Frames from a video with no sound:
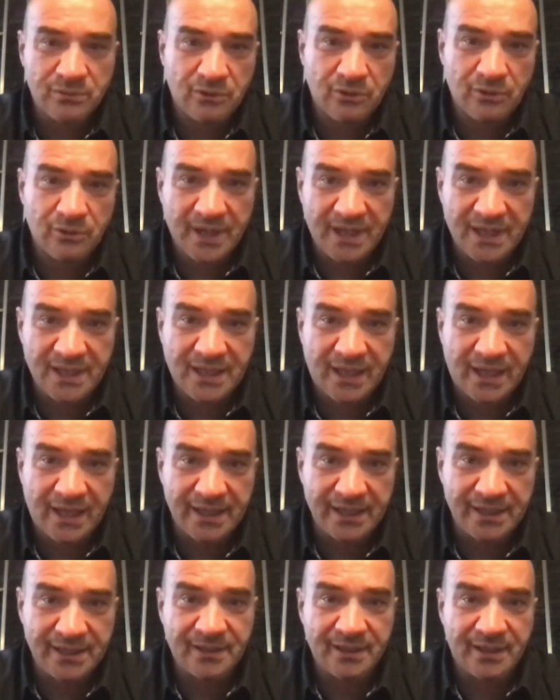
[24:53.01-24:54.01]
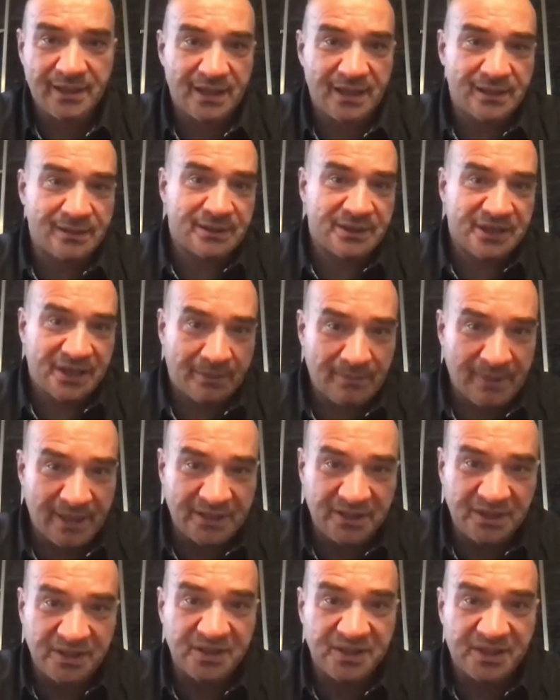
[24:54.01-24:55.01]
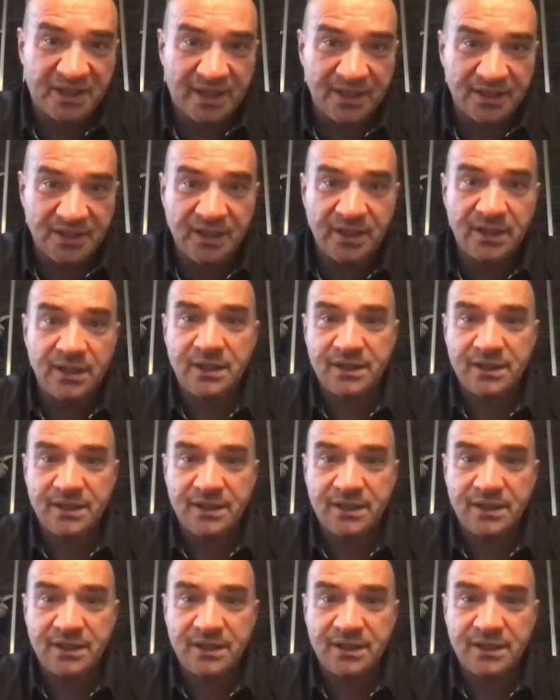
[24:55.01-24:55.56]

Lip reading: okay diet and some exercise,